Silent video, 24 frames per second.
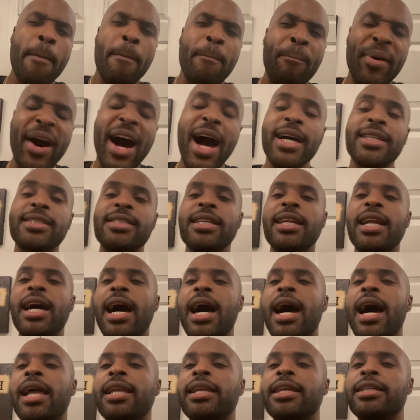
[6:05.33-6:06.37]
Boxing. I'll
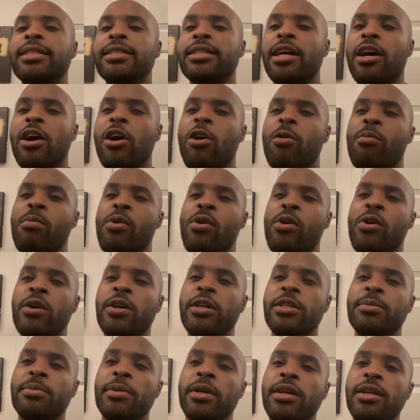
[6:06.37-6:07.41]
holler at y'all
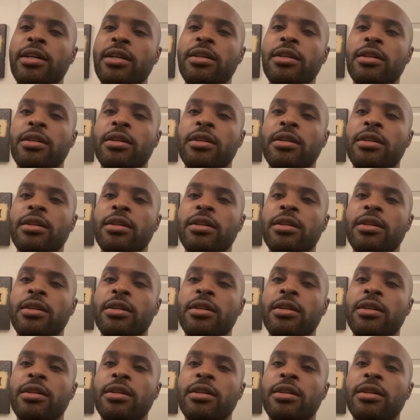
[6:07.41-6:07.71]
boys, man.